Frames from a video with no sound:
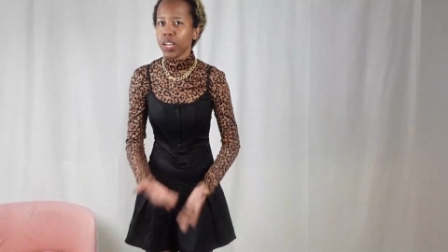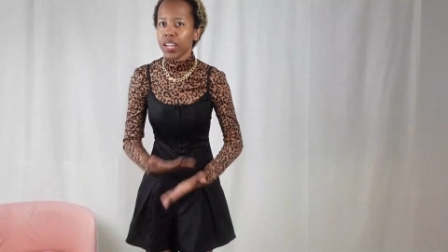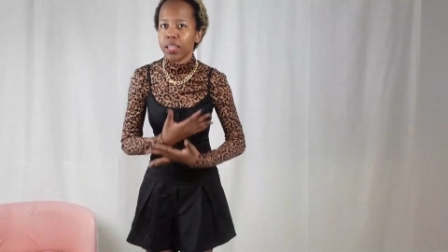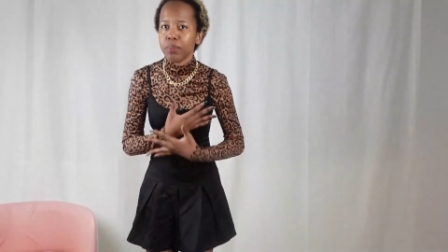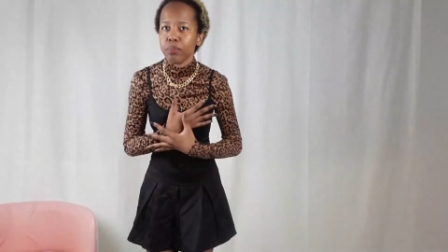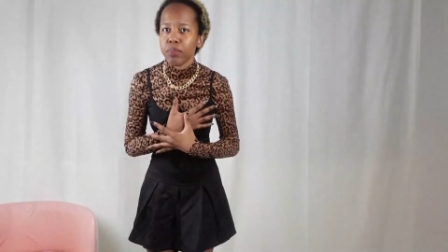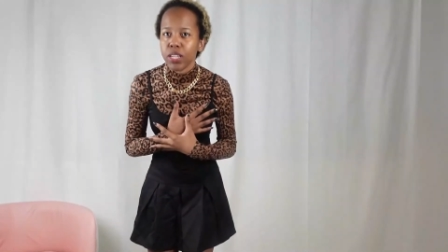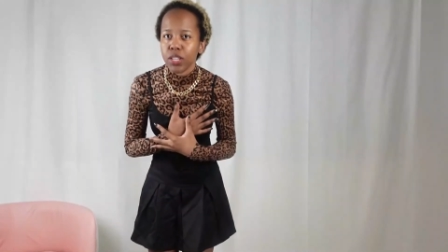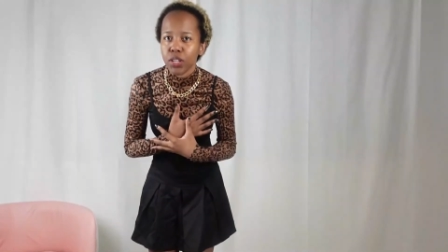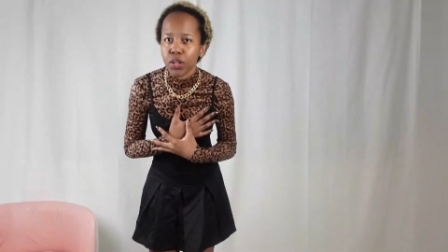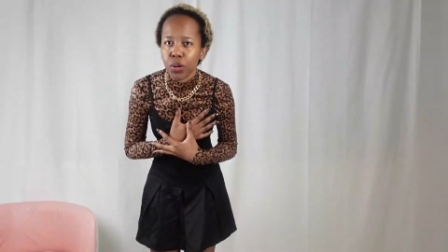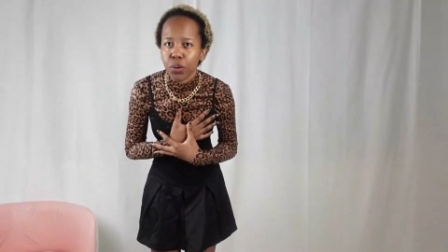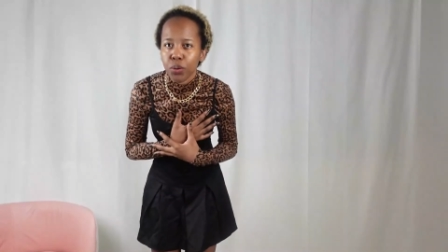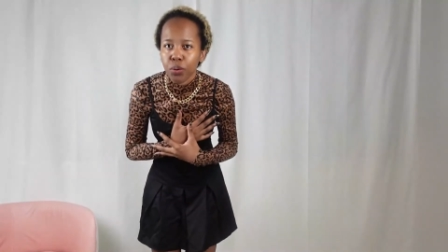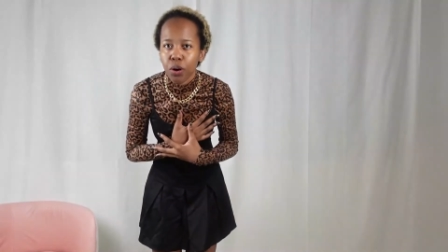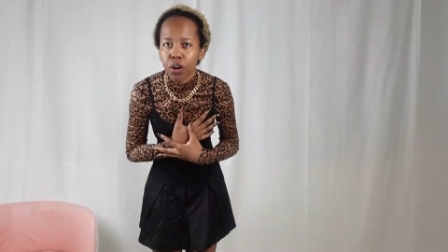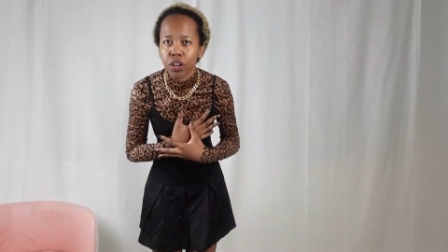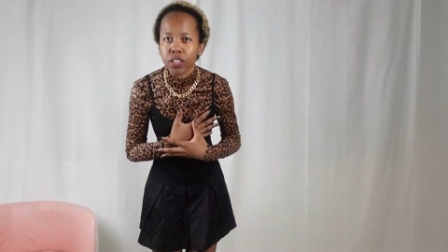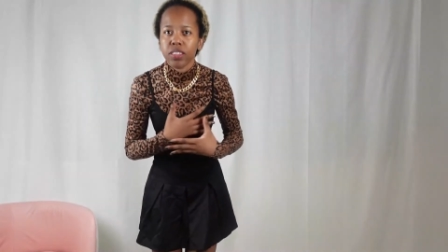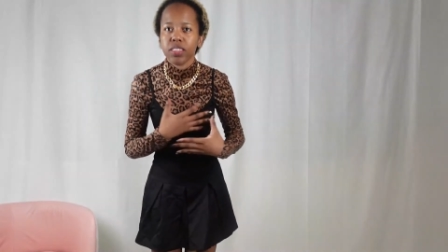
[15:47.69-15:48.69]
Let me
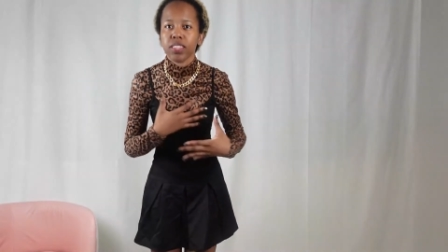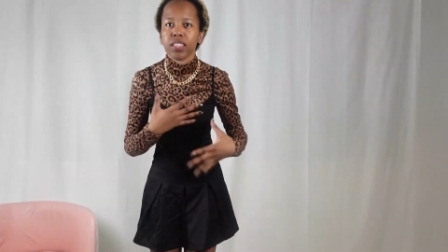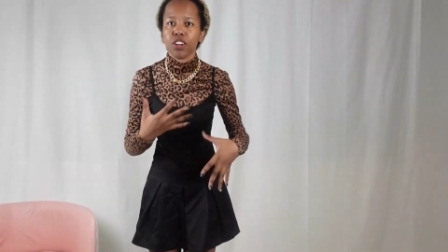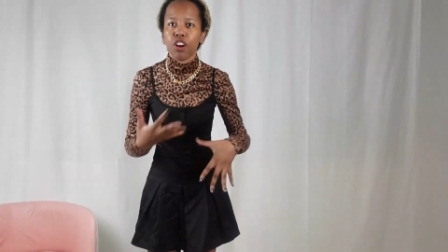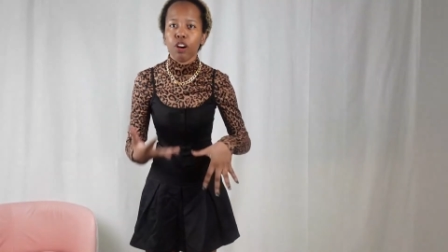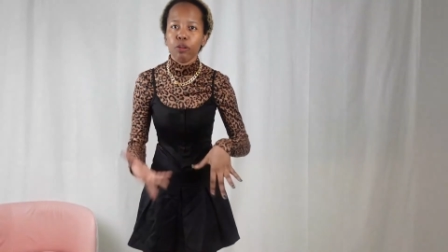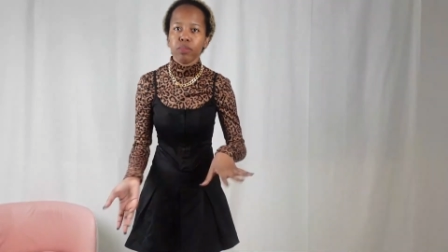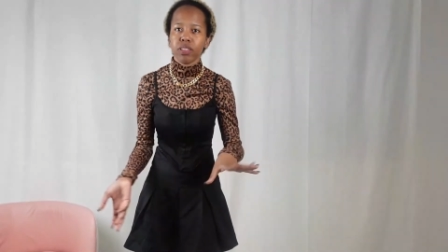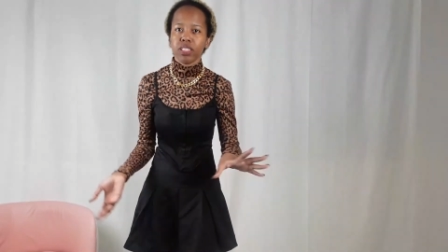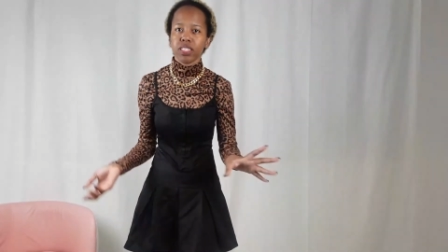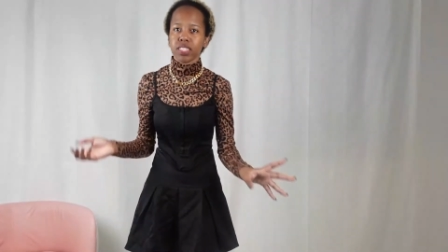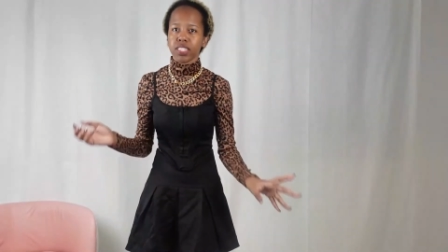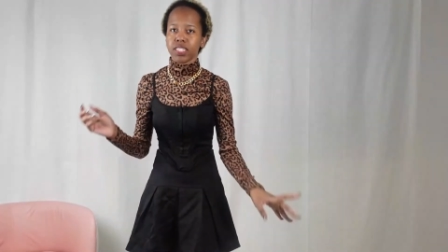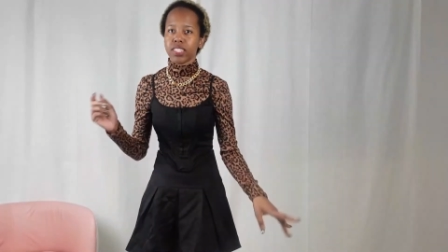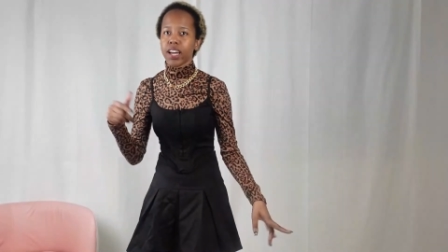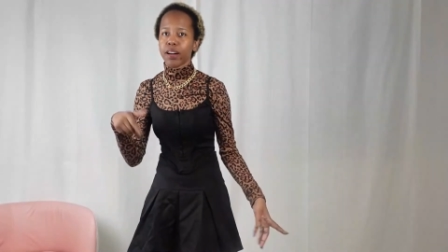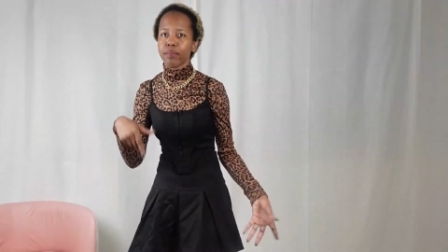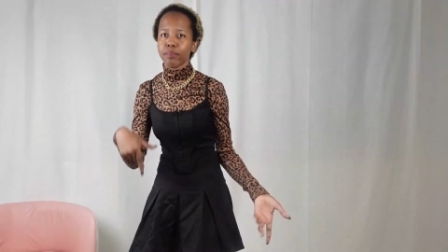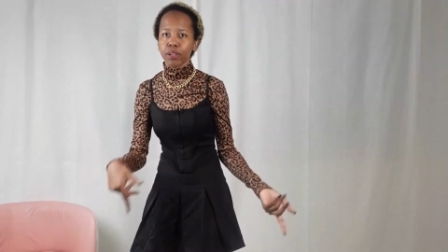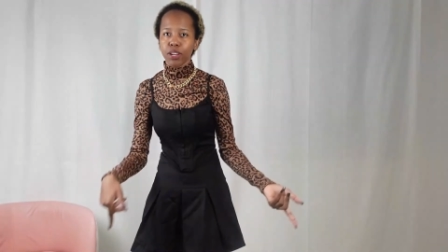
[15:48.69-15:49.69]
know on the comments
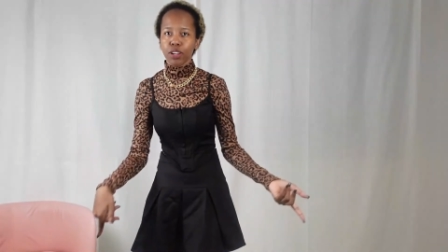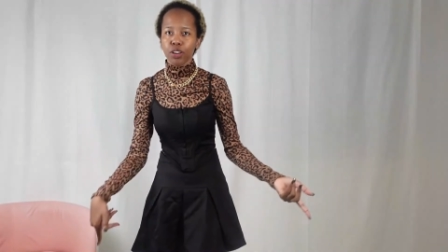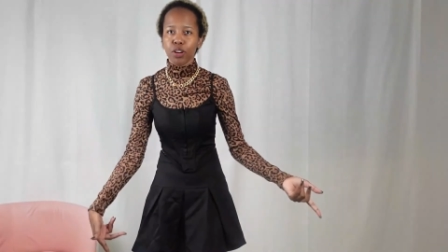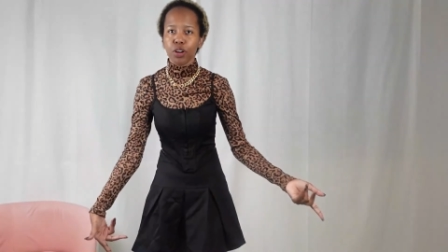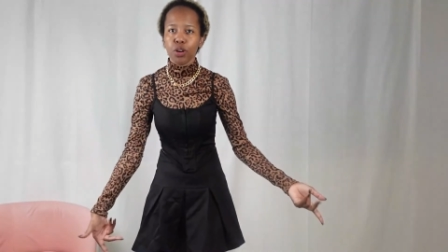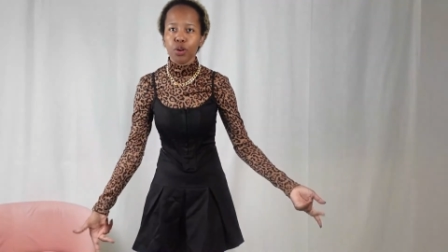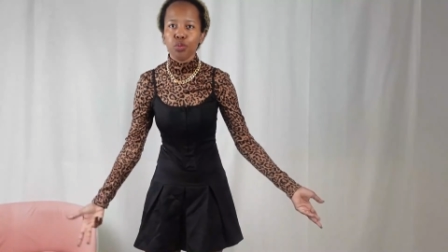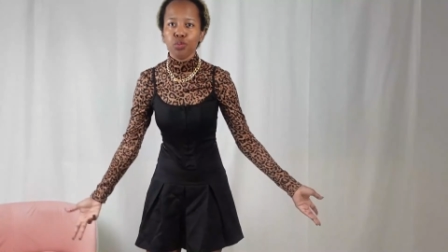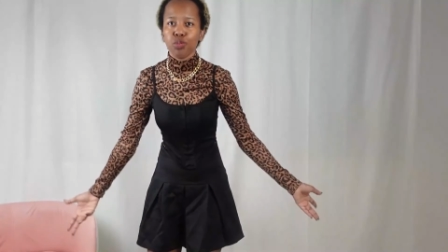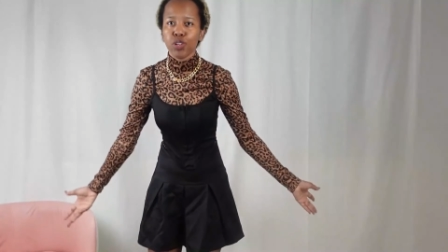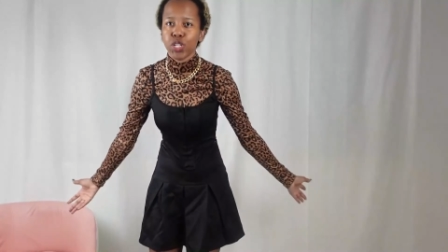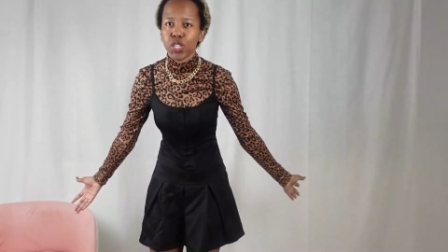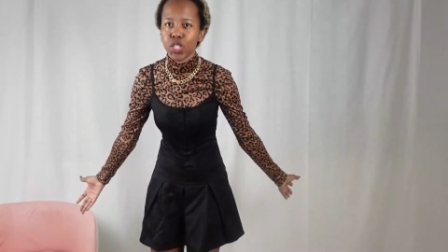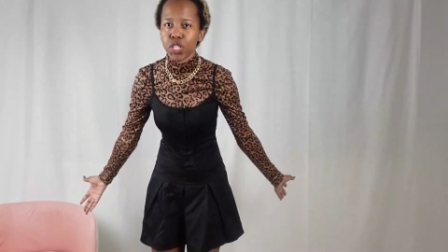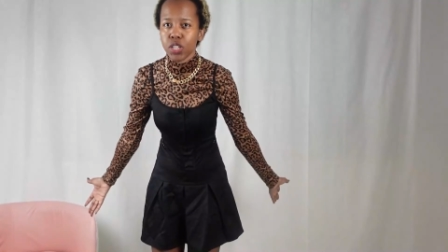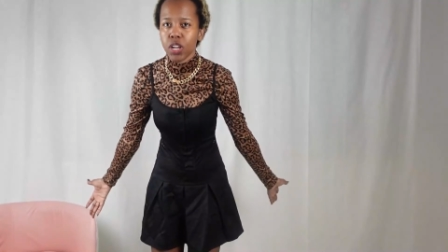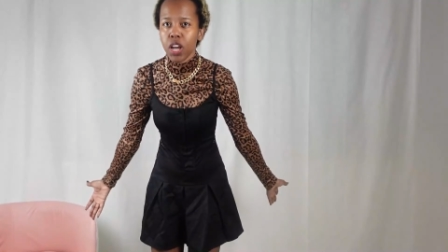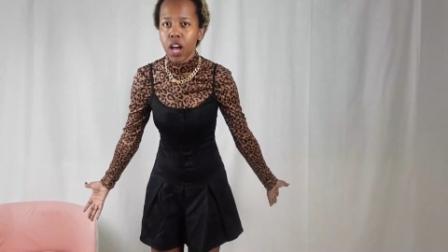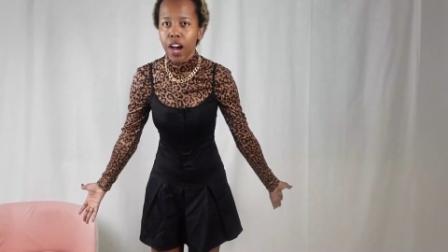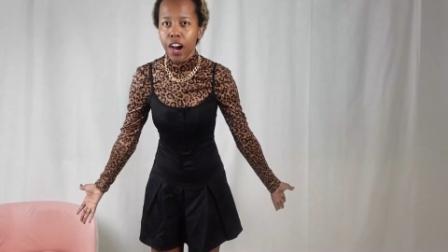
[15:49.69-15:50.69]
down below
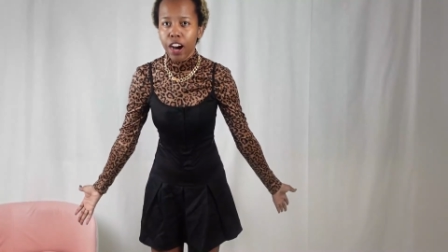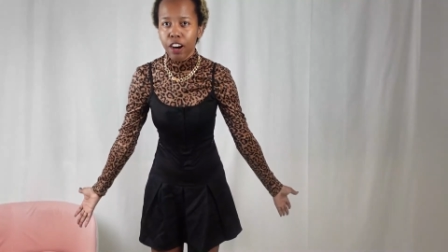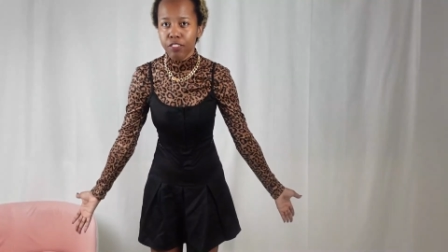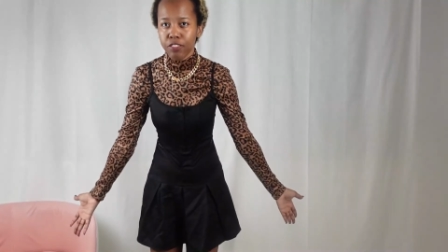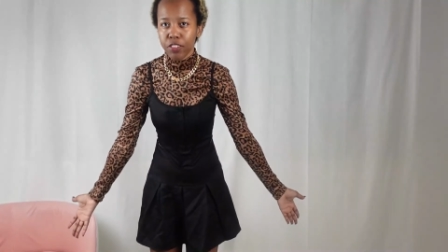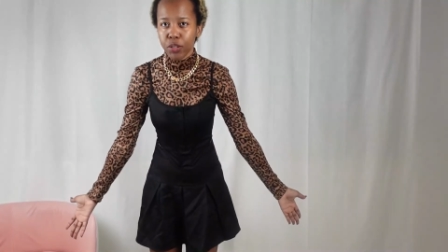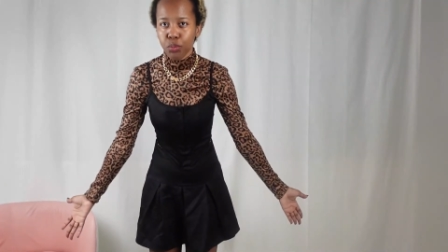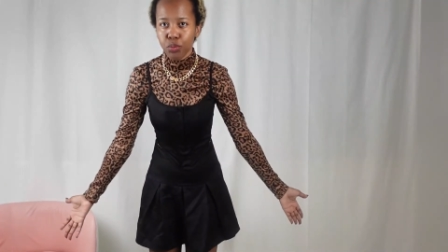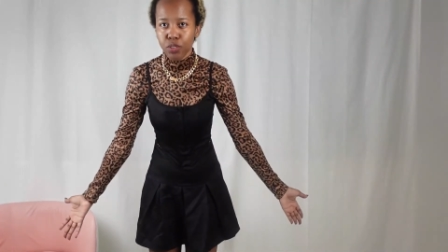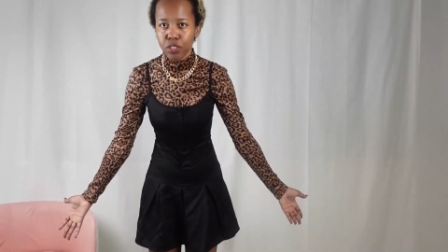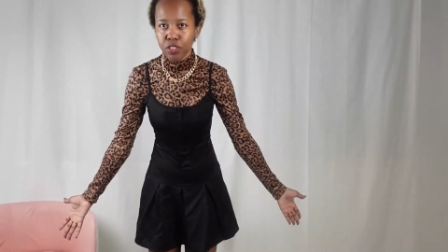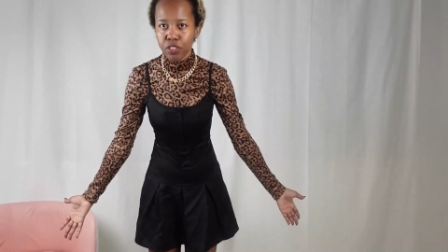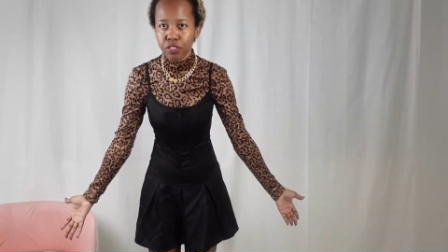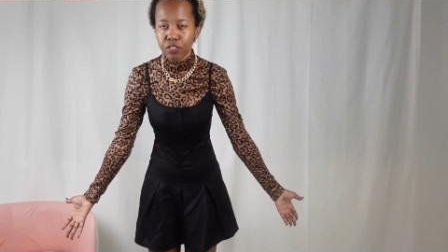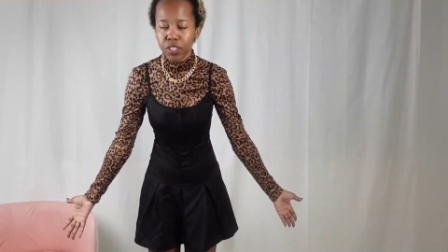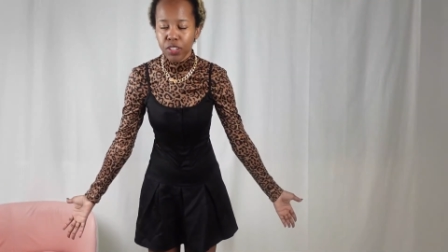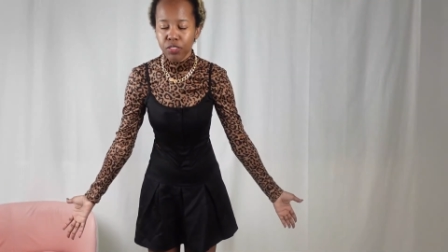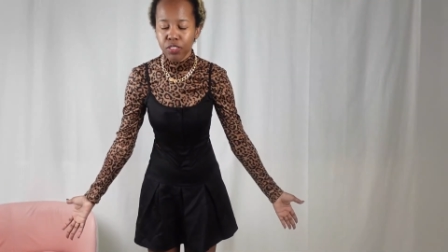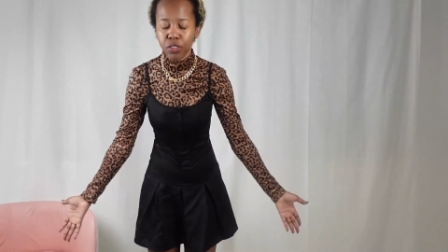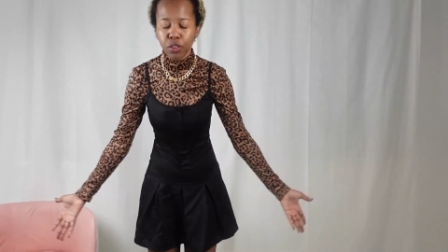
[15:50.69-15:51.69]
which outfit was your
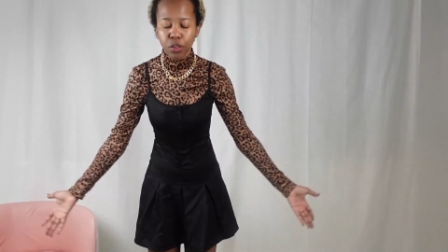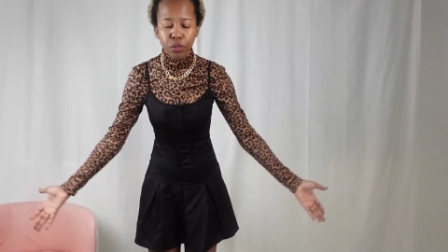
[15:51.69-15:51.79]
favorite.